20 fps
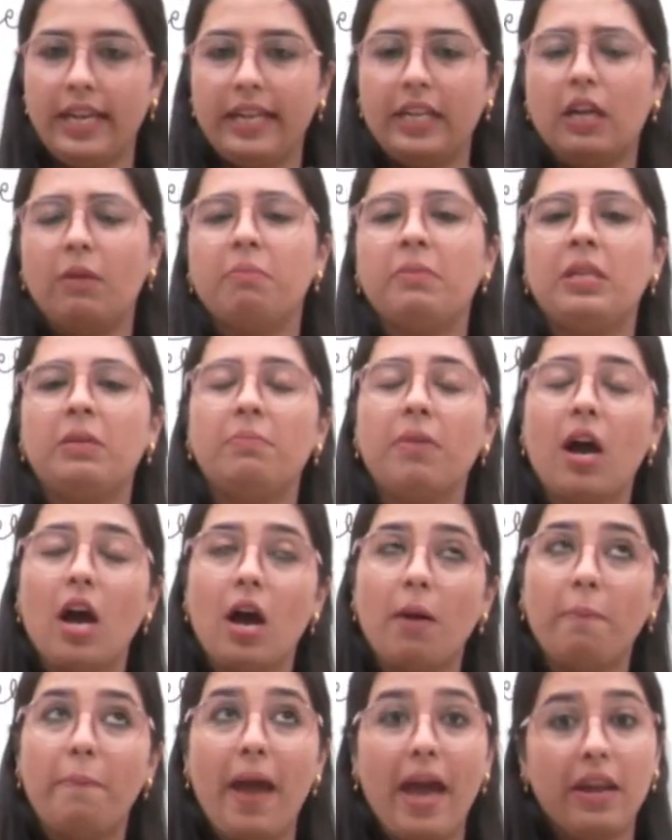like
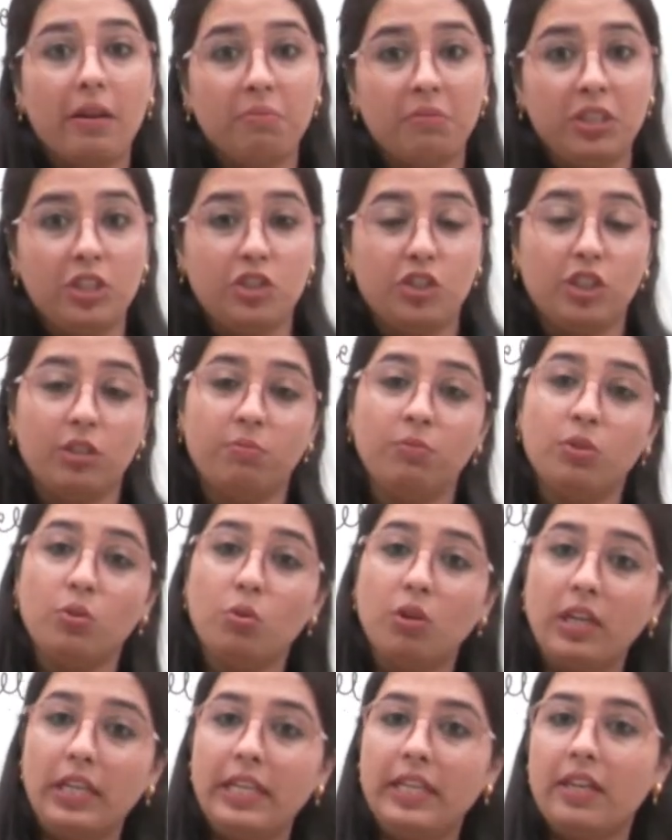amoeba, paramecium,
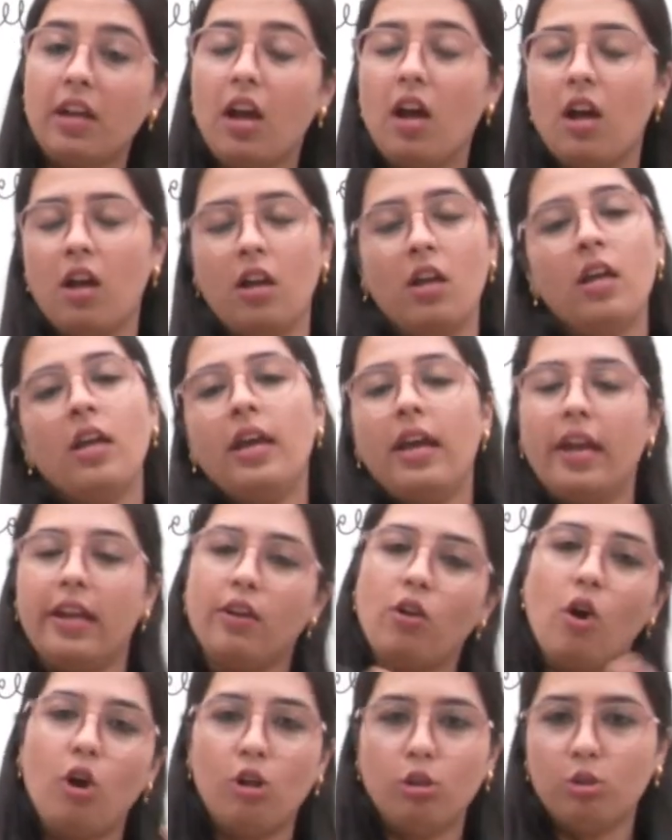euglena, and
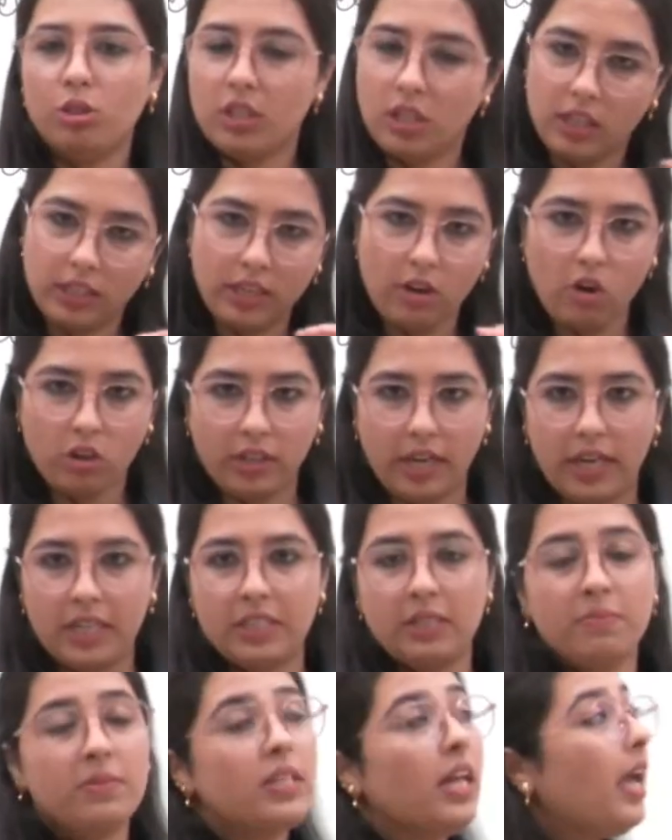all those other
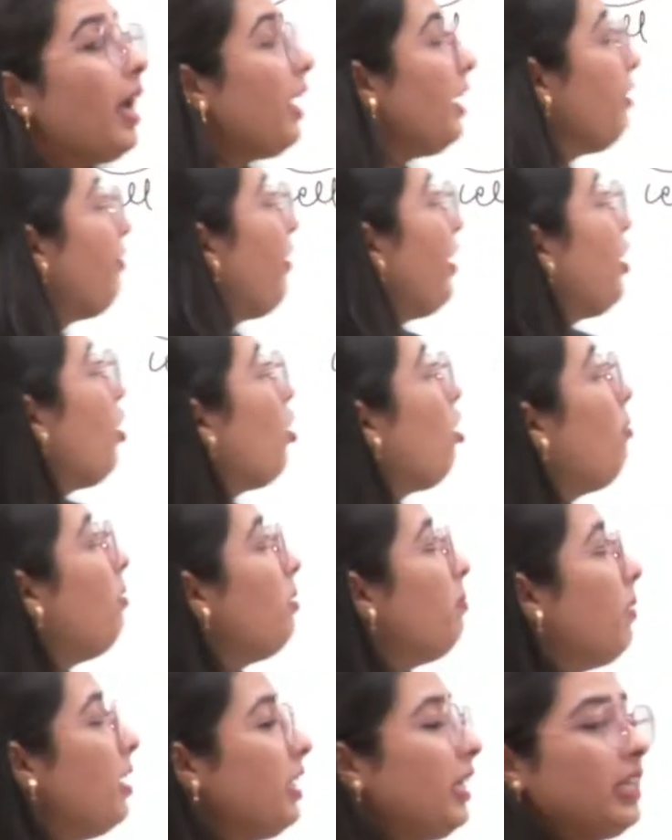organisms. And if I talk
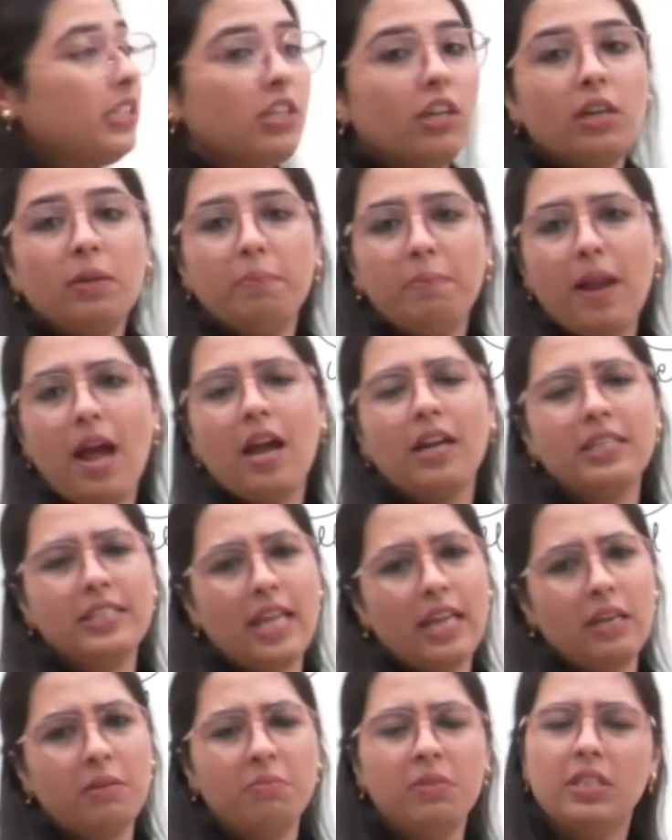about multicellular, plants,
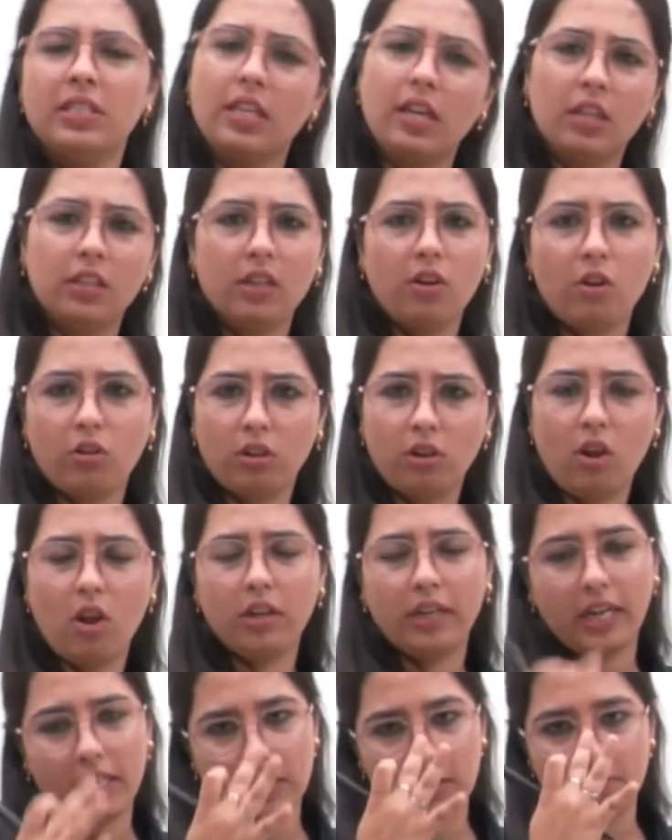animals, and other
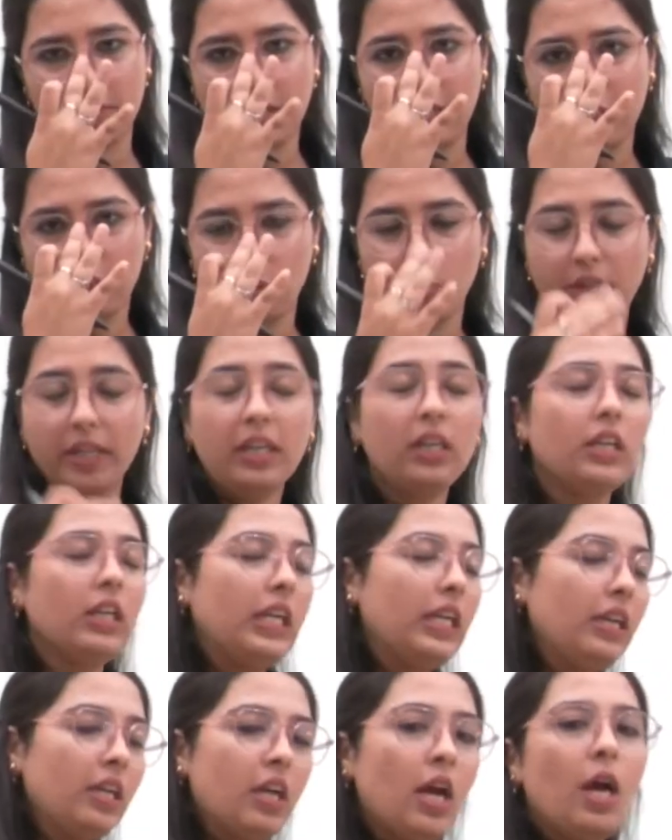organisms are included
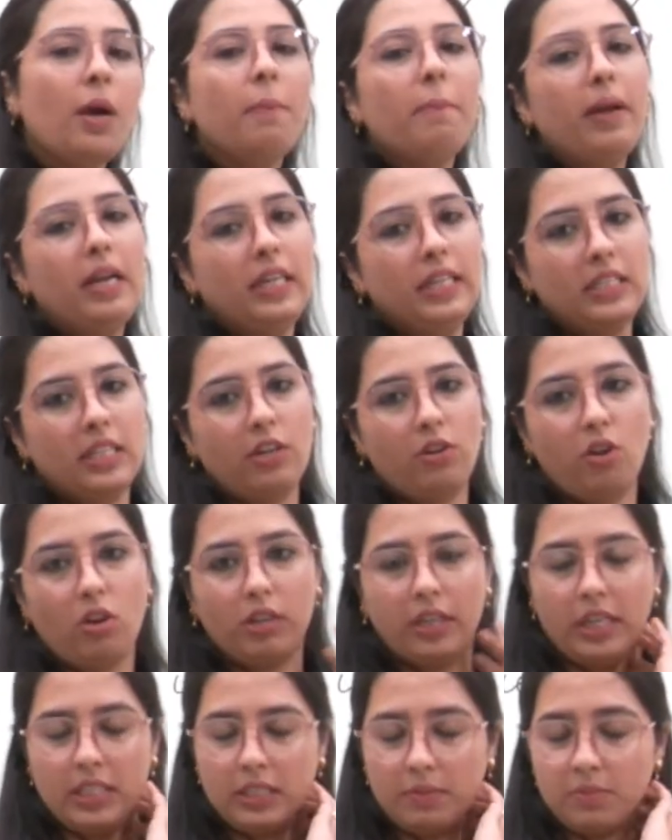in multicellular
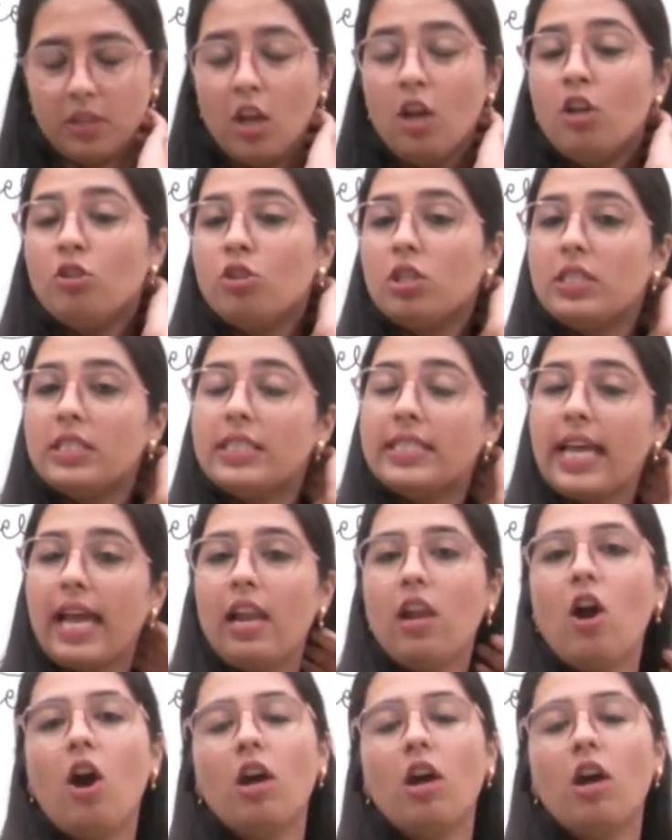organisms. So cell